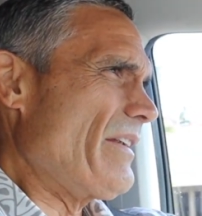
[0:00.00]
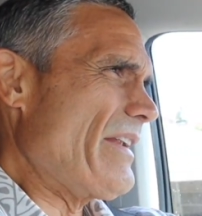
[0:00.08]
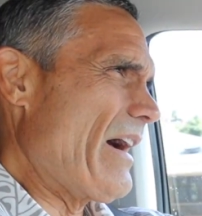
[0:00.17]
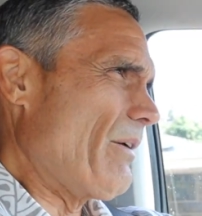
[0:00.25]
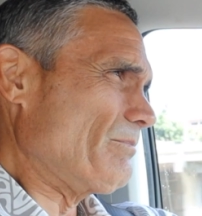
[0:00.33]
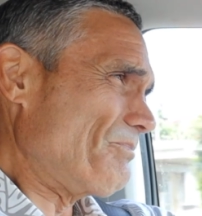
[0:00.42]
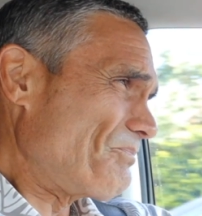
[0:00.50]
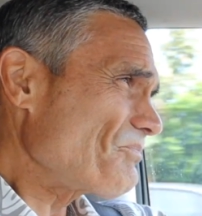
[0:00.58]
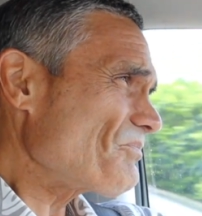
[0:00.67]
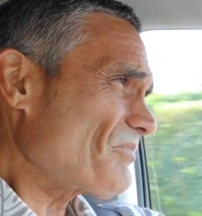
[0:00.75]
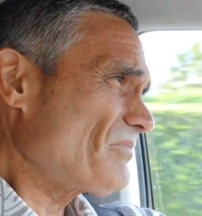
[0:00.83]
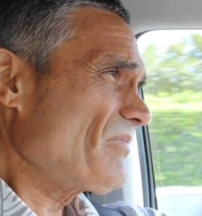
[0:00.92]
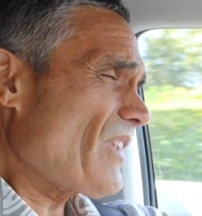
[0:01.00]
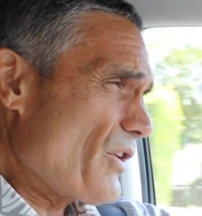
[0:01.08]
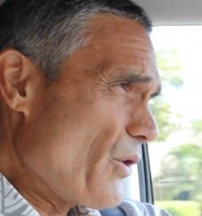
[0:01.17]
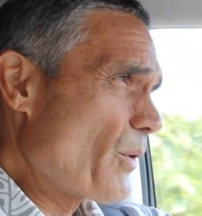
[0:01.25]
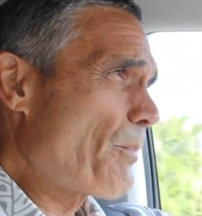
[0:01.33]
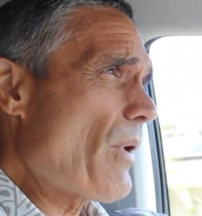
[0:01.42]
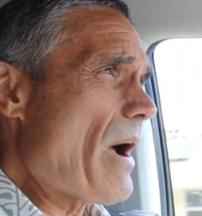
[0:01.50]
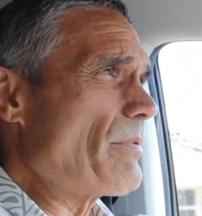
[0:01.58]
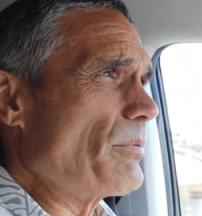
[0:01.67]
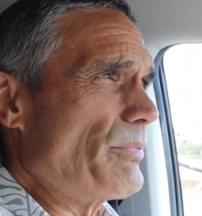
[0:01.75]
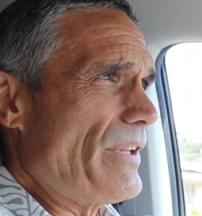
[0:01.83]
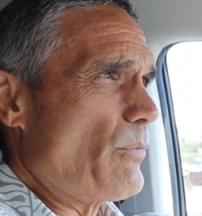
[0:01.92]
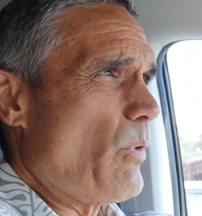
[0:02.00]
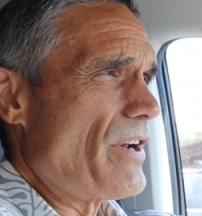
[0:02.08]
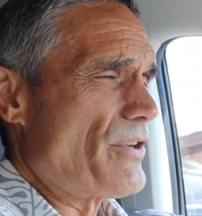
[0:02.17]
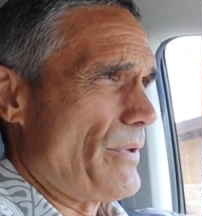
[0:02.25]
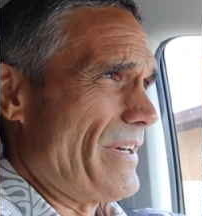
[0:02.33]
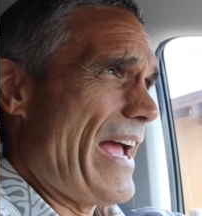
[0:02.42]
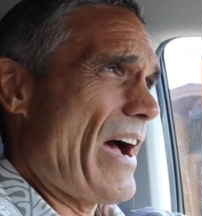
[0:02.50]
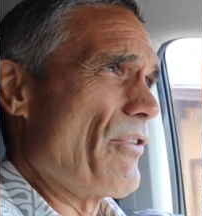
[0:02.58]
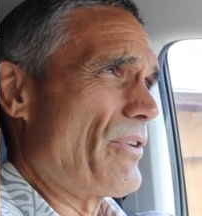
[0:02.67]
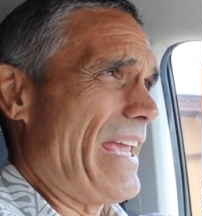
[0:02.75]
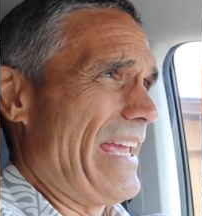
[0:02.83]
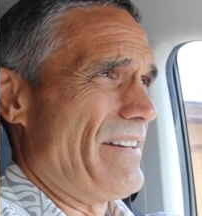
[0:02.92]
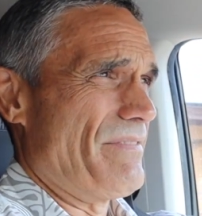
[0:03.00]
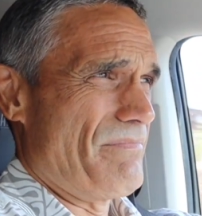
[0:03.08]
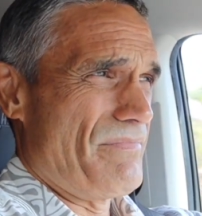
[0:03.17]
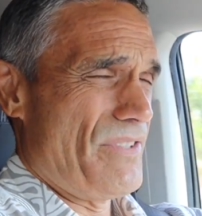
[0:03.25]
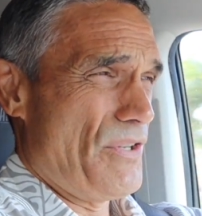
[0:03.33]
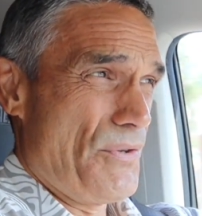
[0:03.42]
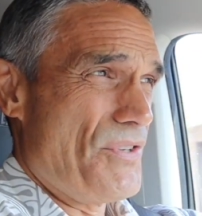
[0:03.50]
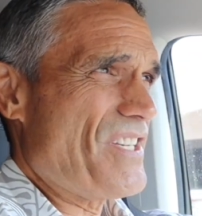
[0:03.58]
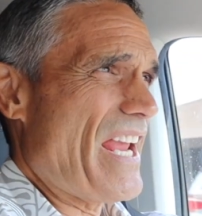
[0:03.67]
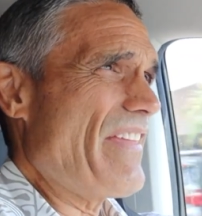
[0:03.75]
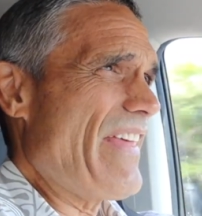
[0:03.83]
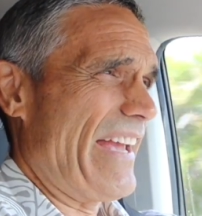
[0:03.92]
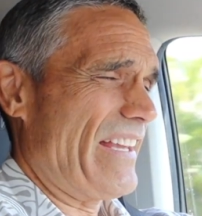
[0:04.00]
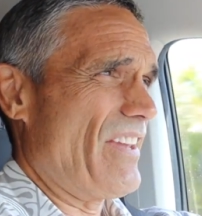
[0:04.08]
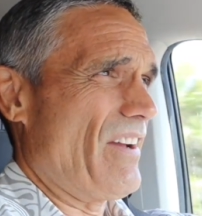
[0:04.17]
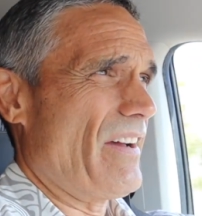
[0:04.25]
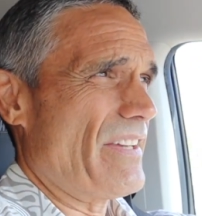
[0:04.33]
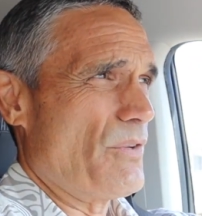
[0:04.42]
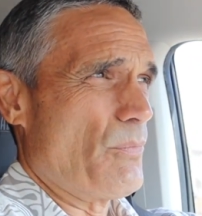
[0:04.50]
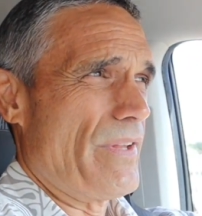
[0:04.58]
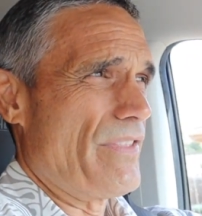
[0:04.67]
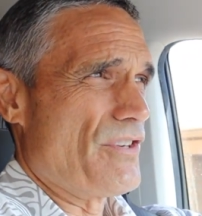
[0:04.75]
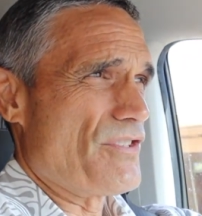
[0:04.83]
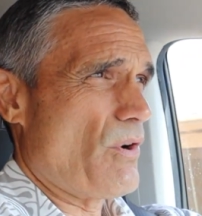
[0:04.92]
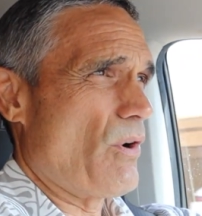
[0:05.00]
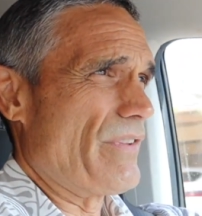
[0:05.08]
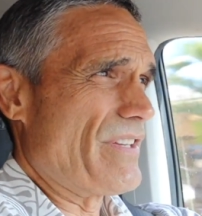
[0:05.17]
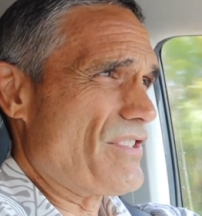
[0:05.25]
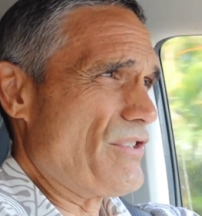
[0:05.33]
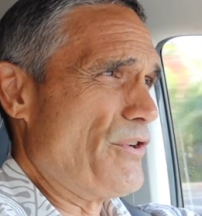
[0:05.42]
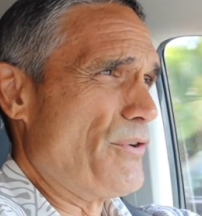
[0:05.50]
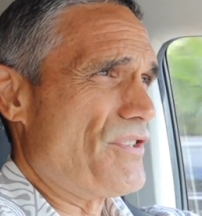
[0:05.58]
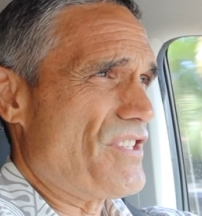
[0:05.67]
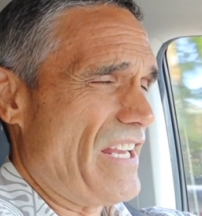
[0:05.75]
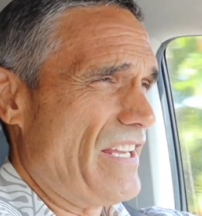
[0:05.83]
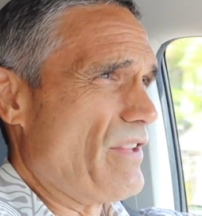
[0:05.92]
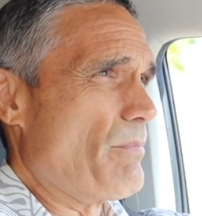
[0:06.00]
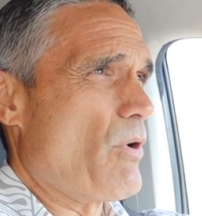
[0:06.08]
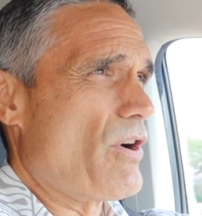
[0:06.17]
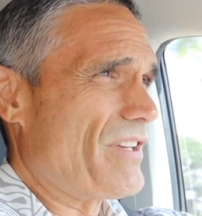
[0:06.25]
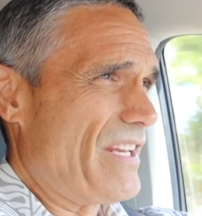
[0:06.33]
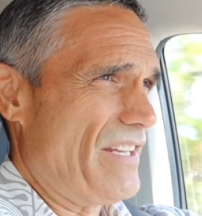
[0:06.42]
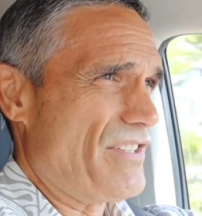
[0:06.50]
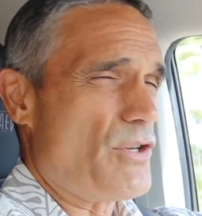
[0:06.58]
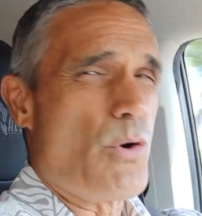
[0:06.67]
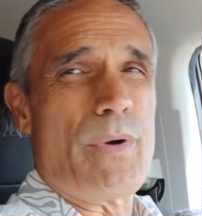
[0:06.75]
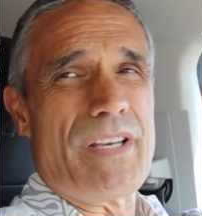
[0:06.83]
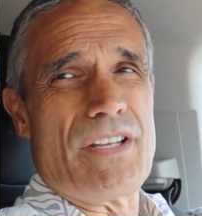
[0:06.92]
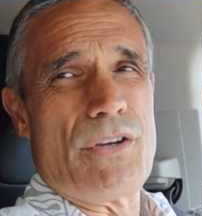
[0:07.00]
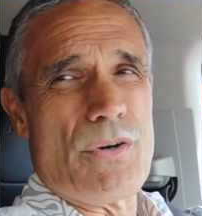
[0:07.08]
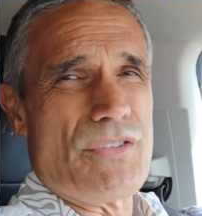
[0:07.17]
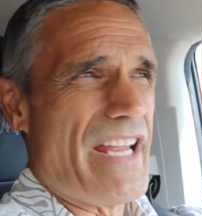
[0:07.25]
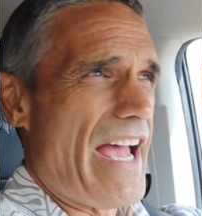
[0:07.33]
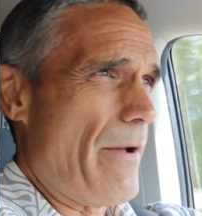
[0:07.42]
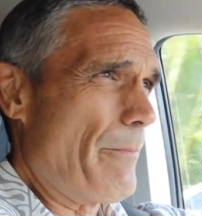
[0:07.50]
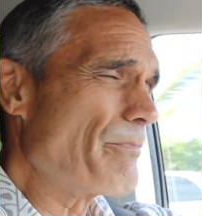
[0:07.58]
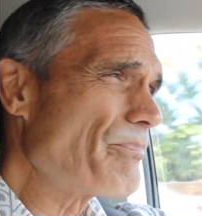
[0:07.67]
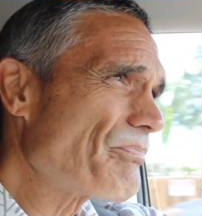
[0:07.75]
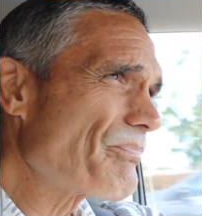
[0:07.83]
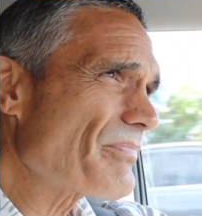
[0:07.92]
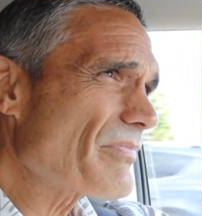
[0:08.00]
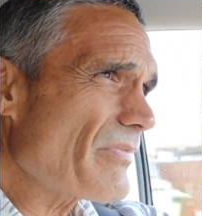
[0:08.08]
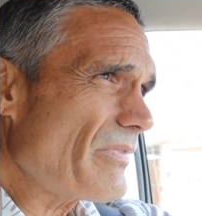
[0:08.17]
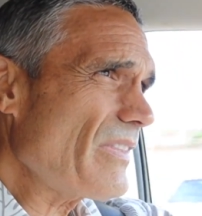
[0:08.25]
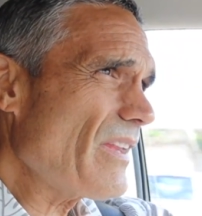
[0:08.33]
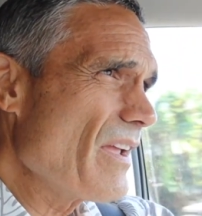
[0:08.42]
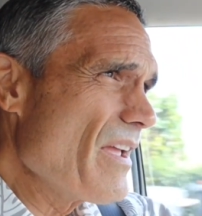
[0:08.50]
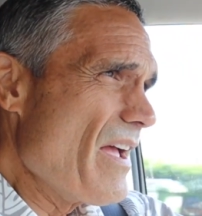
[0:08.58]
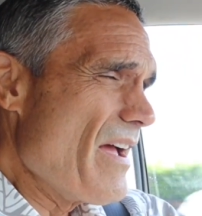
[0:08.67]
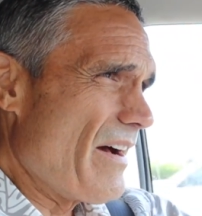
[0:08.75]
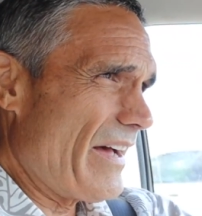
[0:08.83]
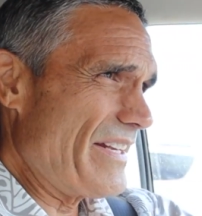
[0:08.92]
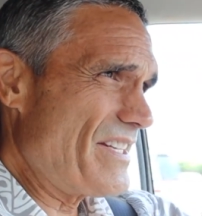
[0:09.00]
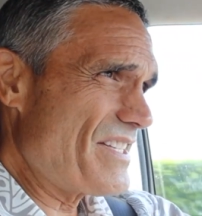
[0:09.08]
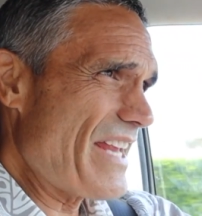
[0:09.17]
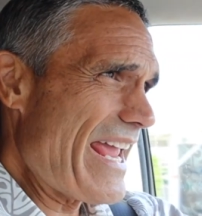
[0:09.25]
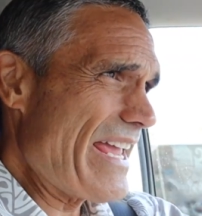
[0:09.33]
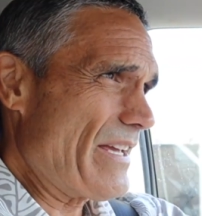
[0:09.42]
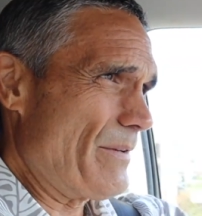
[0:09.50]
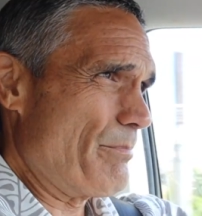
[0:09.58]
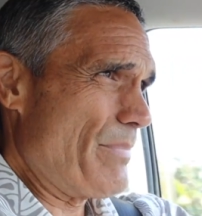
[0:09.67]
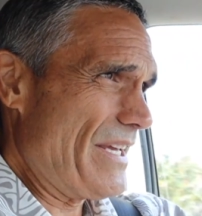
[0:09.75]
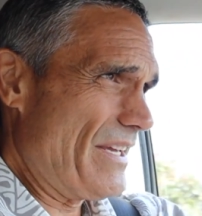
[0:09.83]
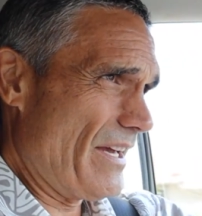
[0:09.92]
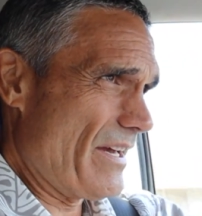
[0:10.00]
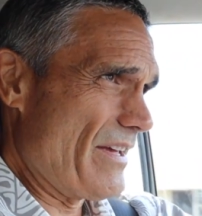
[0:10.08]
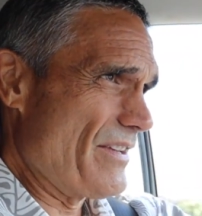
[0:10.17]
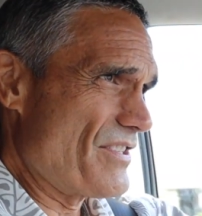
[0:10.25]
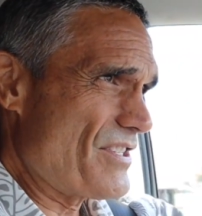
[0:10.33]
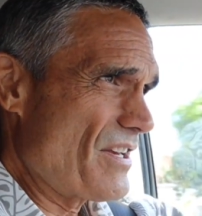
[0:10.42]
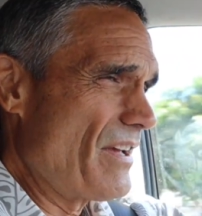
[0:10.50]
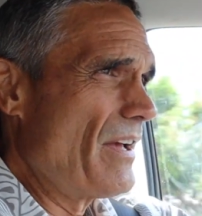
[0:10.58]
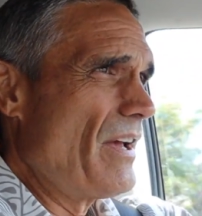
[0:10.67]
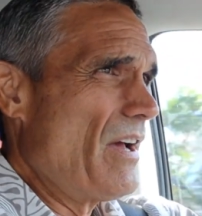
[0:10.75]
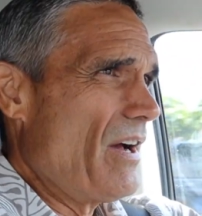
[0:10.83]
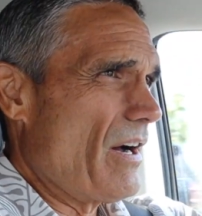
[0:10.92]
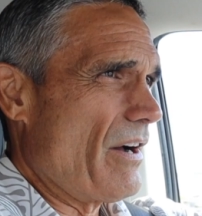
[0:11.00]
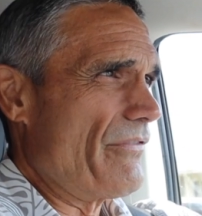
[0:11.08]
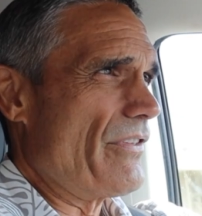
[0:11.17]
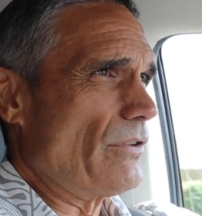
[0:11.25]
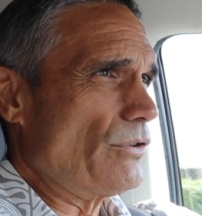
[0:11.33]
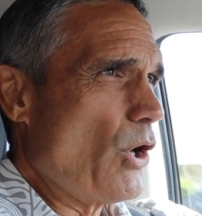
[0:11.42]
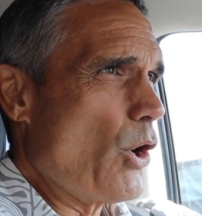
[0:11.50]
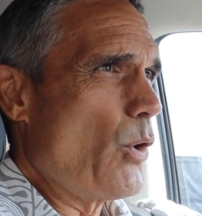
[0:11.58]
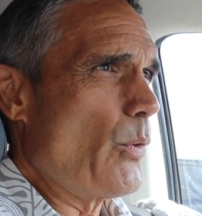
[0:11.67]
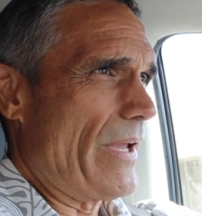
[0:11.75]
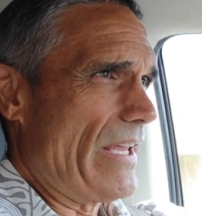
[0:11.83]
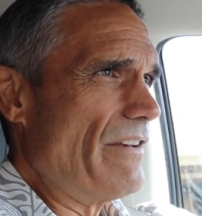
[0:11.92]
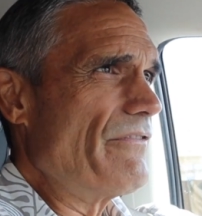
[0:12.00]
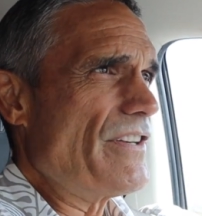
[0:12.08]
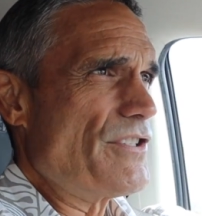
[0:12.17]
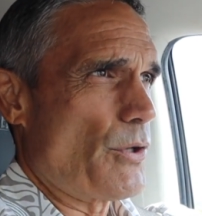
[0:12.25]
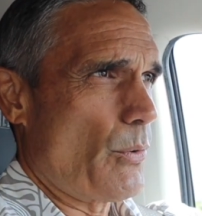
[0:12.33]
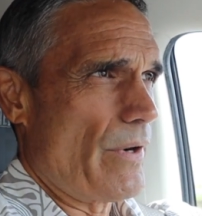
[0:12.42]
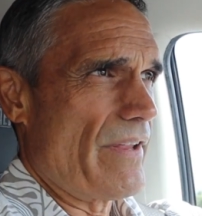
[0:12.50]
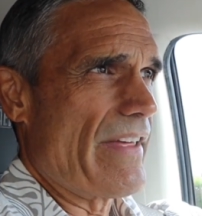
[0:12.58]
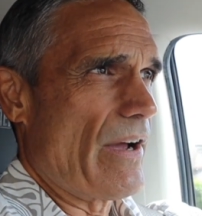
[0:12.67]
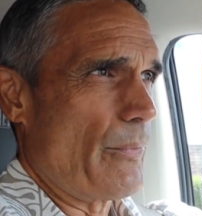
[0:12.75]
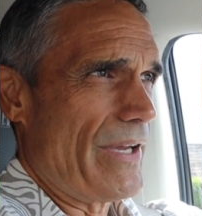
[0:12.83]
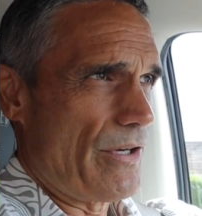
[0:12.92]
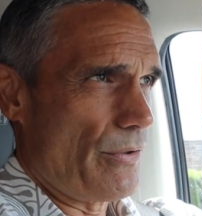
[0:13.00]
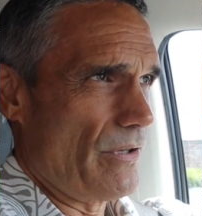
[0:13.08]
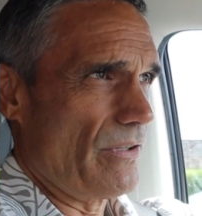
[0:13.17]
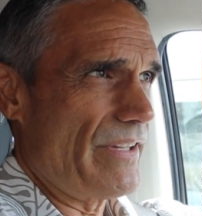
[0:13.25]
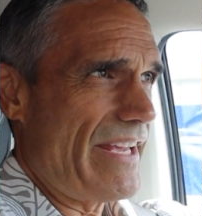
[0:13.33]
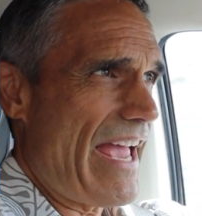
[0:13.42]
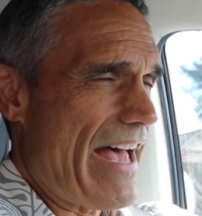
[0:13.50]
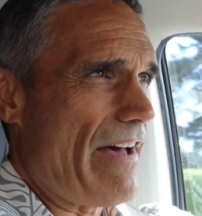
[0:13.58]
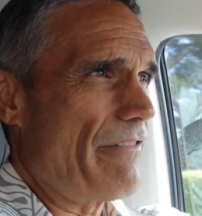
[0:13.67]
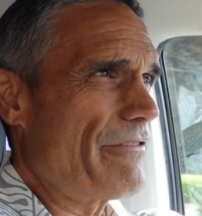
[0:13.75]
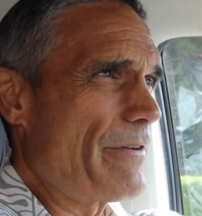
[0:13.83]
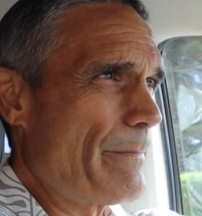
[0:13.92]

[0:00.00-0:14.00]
Now, you're probably wondering, how can you say that, Keahi, when there's all this news saying the market is going to go down? I say it because of the low inventory that we currently have,